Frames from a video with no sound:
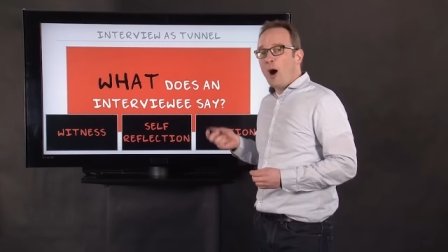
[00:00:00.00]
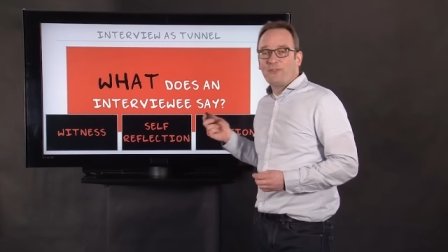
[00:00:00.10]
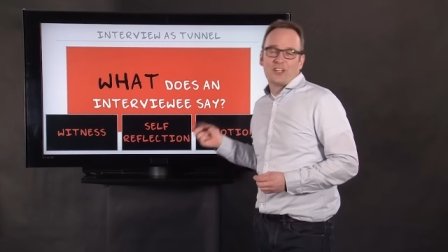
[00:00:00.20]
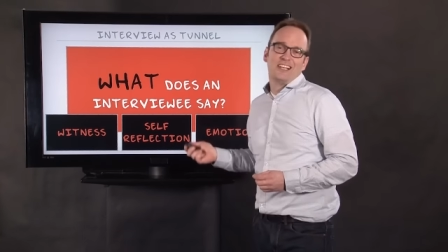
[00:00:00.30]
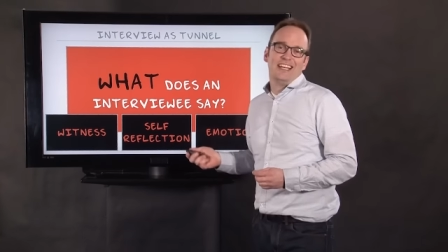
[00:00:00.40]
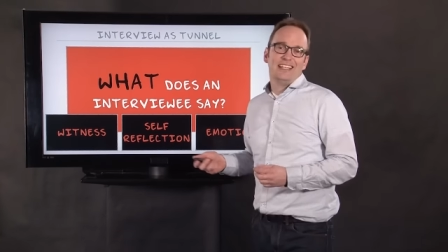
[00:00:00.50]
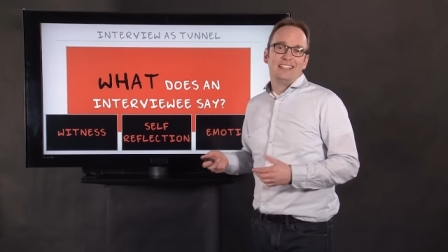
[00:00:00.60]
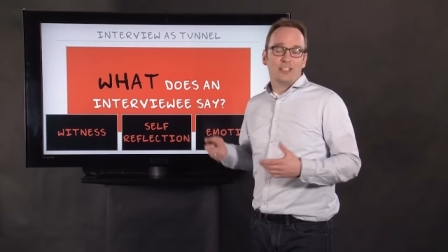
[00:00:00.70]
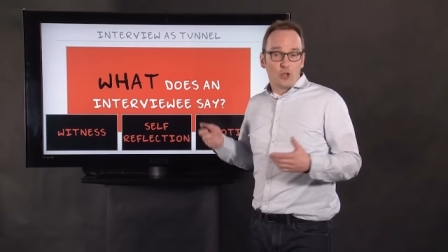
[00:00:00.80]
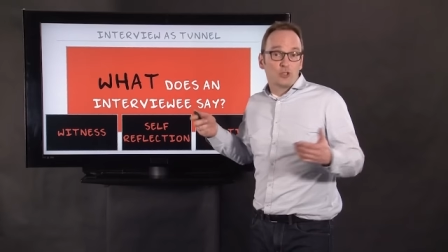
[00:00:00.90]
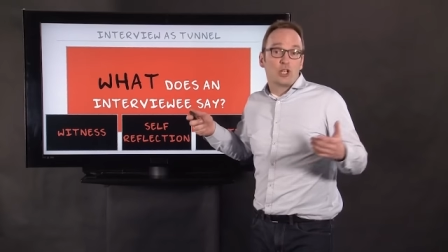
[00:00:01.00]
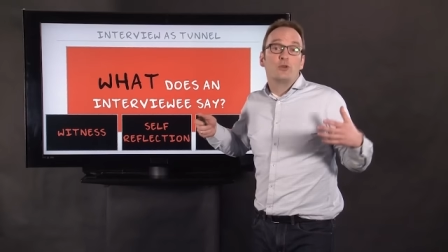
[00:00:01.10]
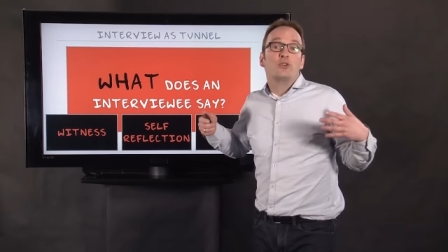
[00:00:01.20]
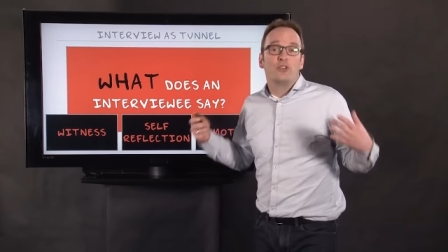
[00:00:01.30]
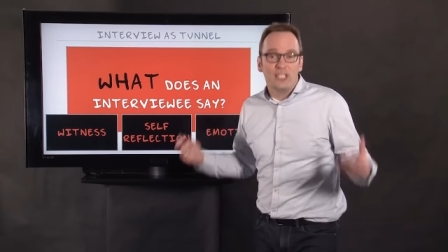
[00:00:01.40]
Obviously, there's
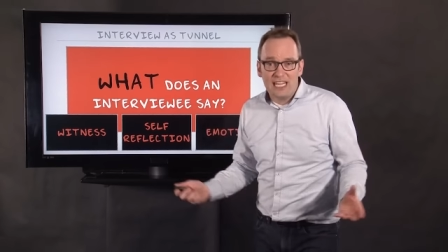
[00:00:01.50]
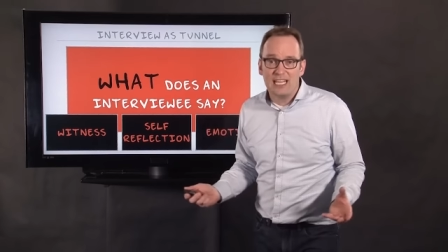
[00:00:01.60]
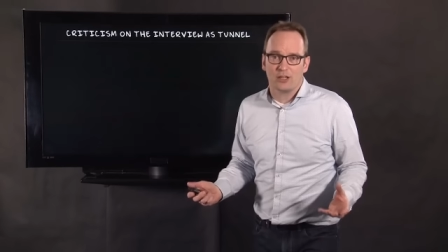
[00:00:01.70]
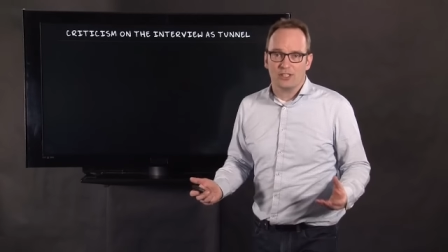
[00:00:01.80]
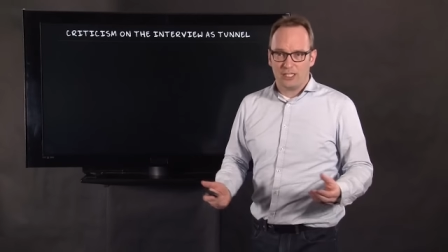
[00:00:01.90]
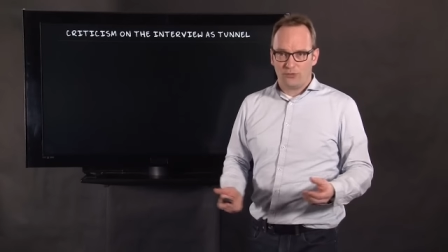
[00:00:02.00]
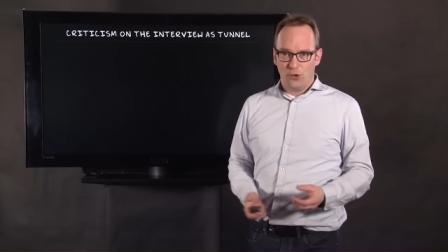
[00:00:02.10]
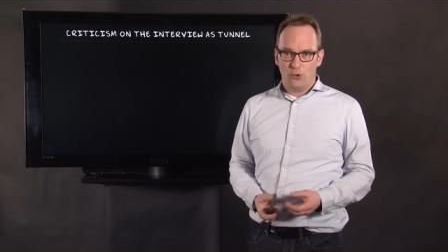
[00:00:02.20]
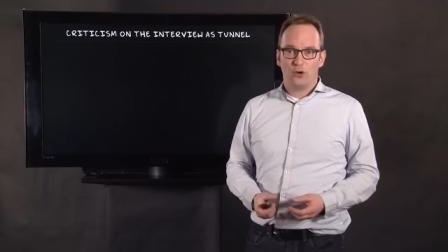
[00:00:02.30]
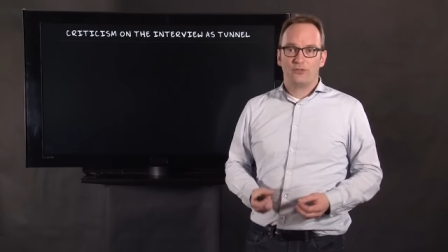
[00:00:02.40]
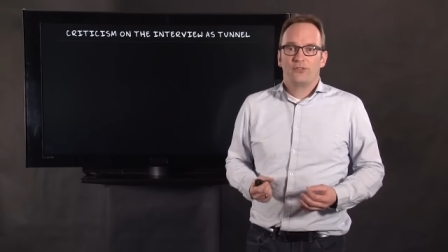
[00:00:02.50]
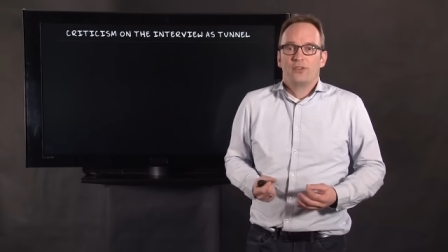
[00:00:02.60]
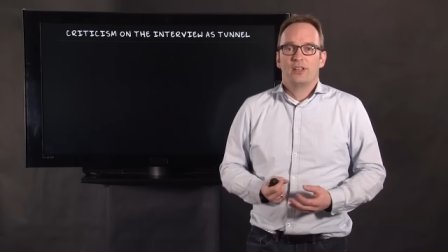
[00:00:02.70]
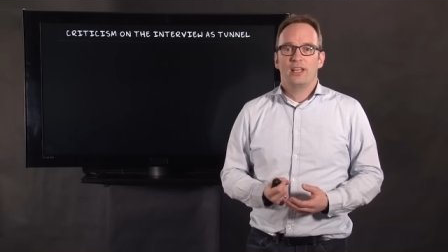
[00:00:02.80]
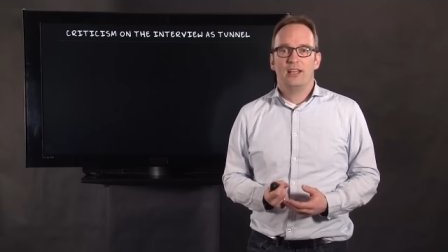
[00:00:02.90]
also critique on this view of
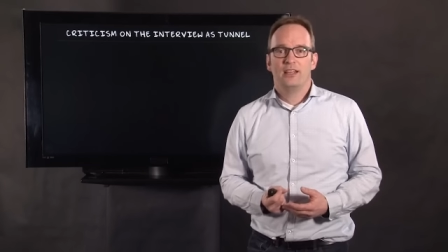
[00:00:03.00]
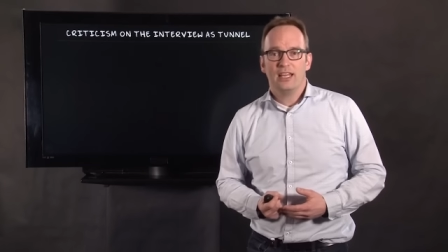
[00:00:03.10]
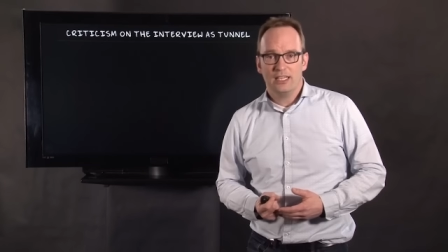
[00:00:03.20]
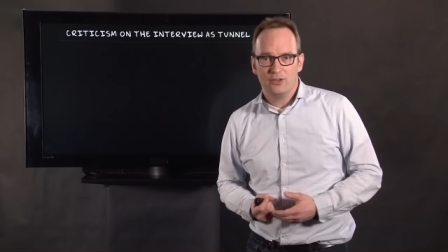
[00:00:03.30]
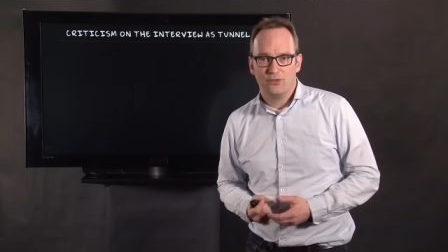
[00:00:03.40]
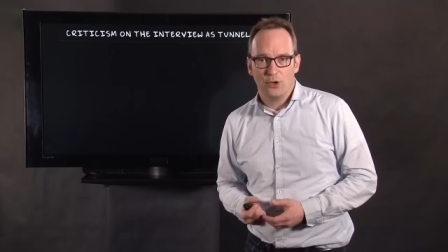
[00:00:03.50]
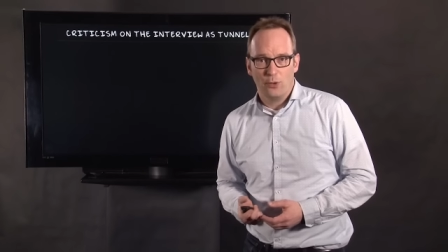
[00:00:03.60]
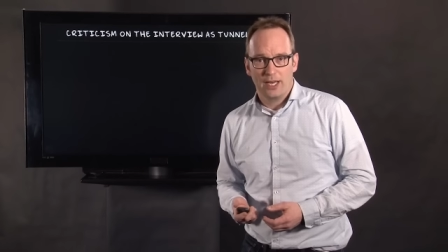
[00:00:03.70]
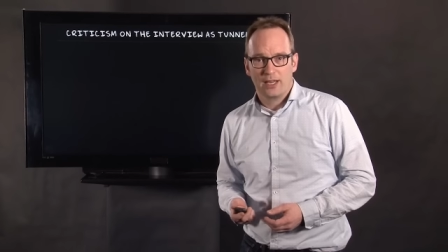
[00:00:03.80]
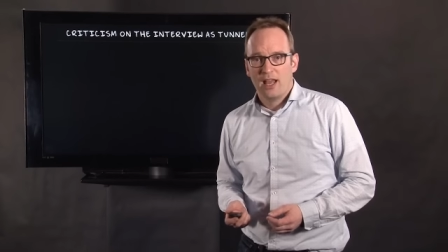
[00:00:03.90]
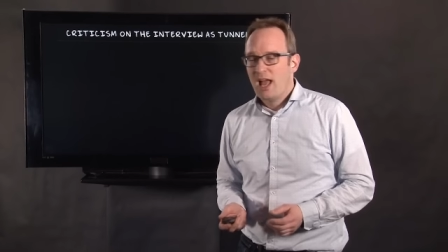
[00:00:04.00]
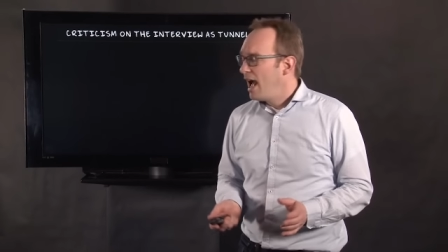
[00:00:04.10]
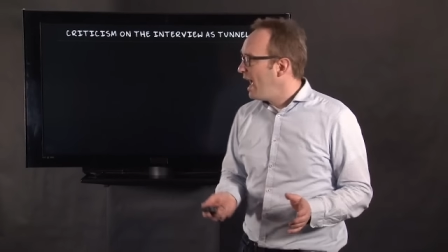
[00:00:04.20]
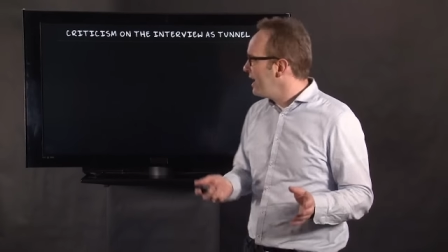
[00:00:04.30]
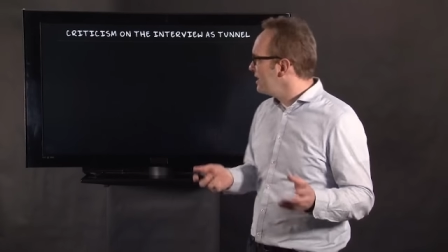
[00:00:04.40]
interviewing.
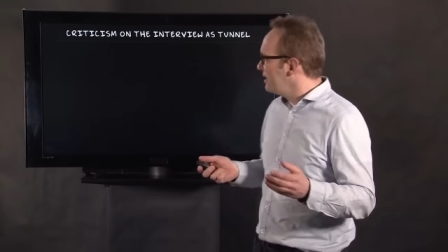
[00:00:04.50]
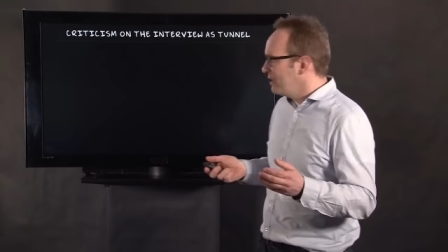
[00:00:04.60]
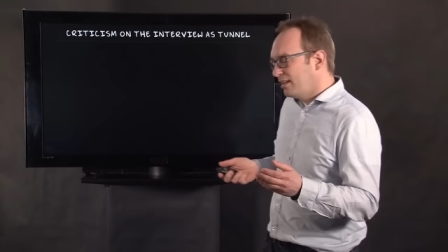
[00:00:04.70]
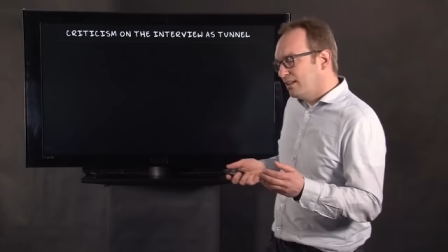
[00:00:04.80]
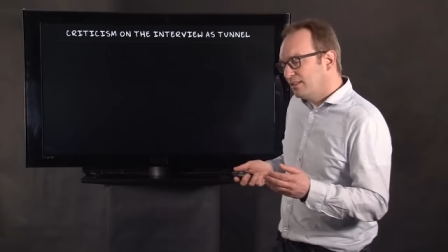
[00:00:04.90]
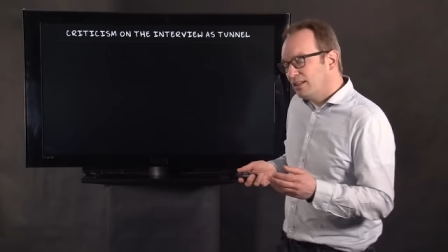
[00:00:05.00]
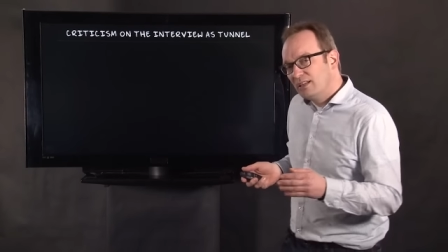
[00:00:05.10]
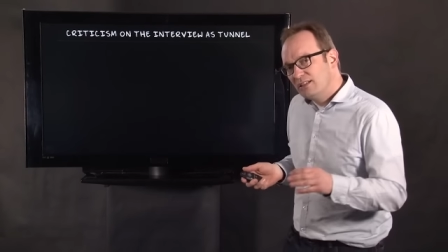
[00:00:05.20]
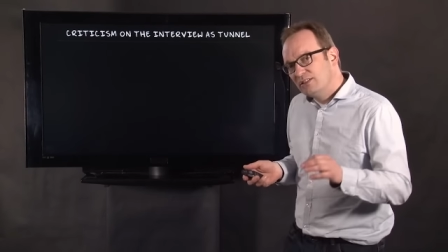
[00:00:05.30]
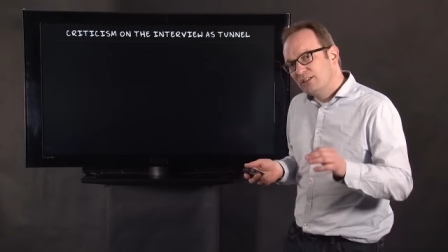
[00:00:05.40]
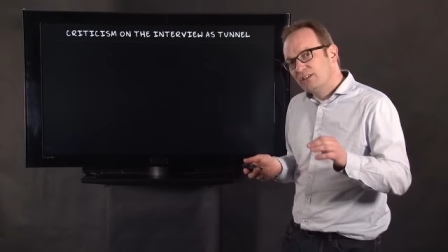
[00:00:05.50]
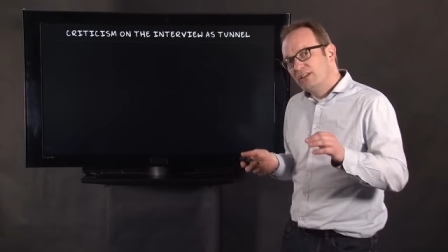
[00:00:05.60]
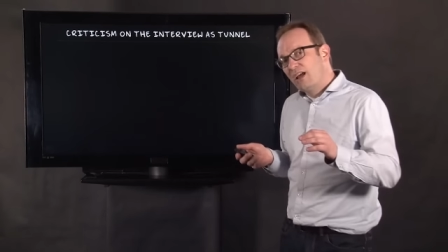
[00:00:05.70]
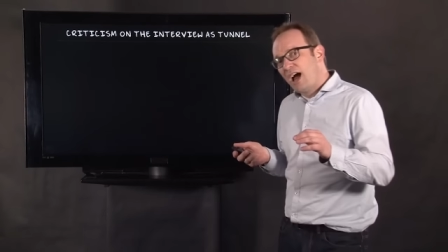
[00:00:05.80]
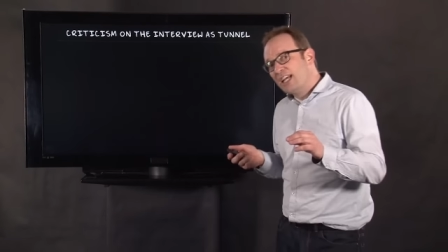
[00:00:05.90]
And
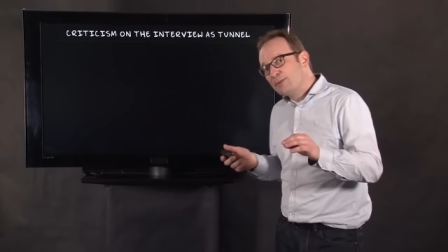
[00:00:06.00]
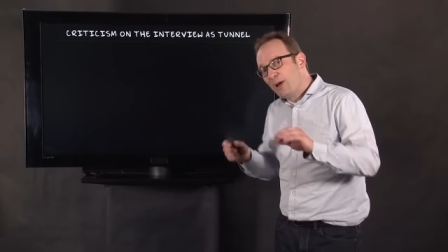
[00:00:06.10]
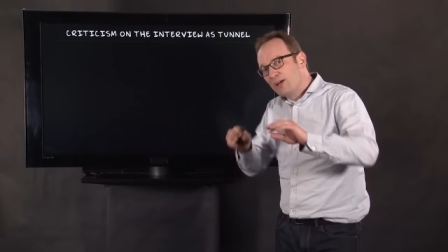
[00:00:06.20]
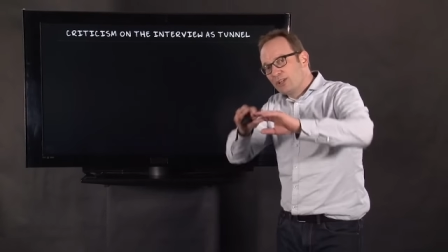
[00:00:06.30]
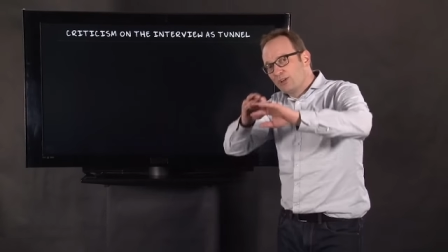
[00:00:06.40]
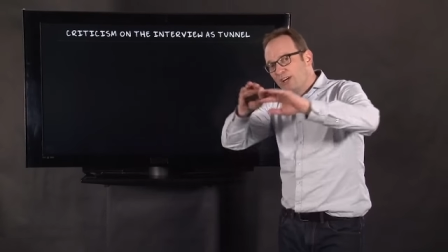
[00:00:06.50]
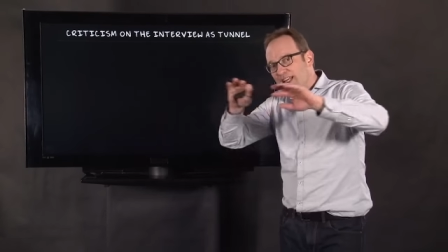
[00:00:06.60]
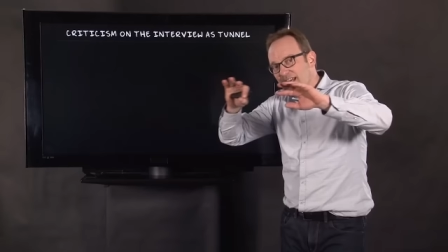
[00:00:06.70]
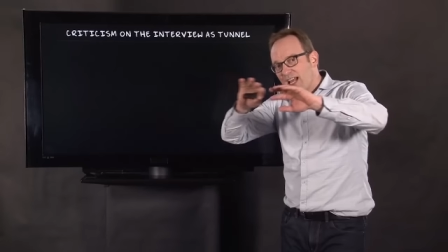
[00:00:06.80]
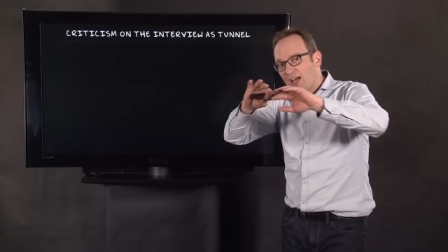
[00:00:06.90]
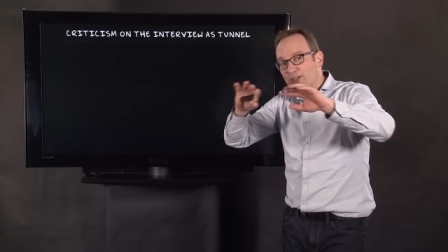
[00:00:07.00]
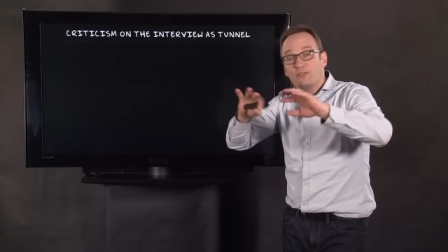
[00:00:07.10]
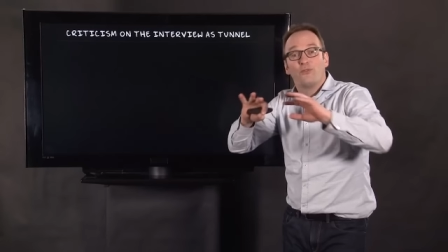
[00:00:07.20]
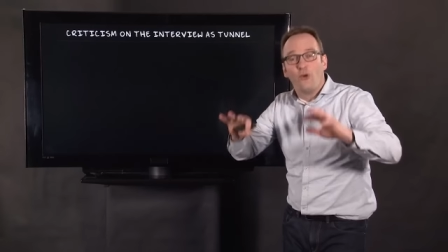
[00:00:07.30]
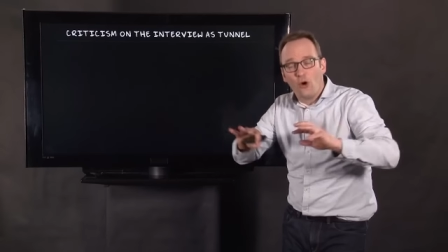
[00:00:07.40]
I spell the critique out
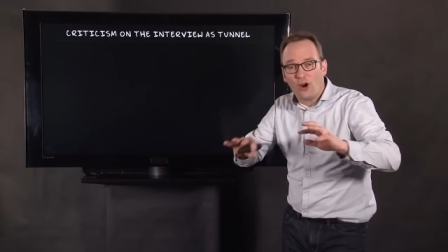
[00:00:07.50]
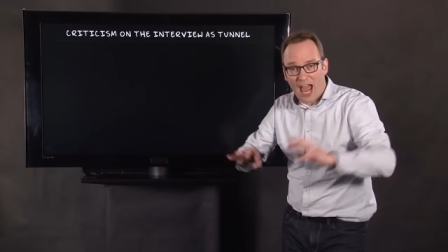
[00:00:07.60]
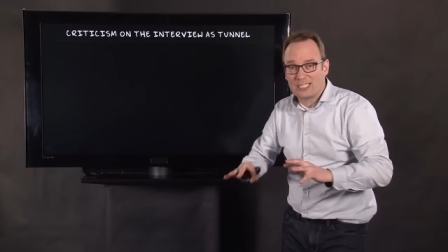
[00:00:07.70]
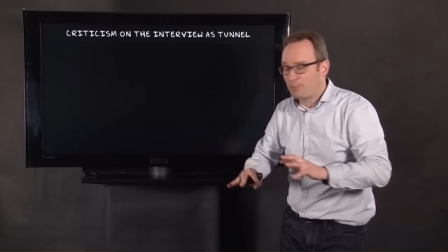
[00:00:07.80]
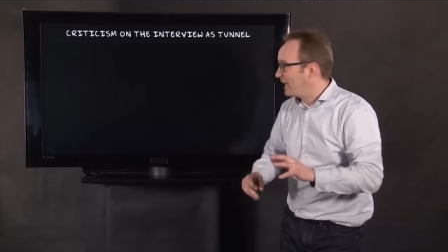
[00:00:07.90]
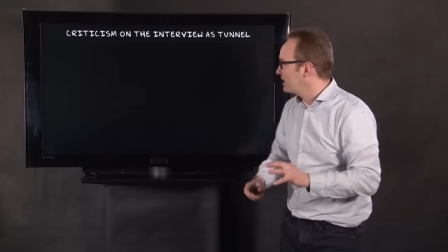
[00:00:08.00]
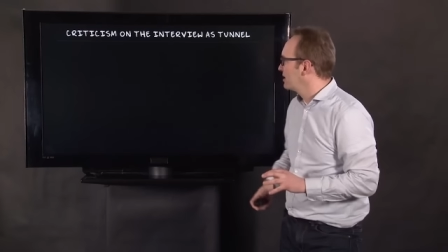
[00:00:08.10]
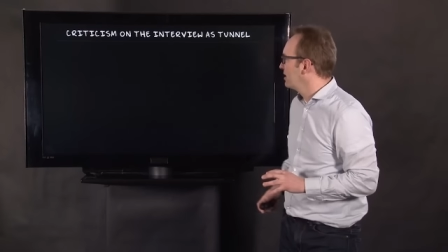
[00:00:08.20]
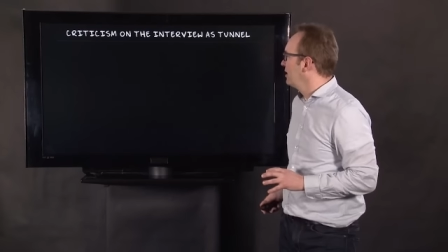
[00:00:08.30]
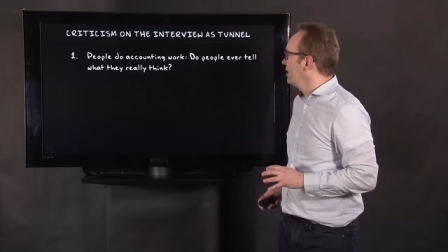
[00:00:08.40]
in four aspects.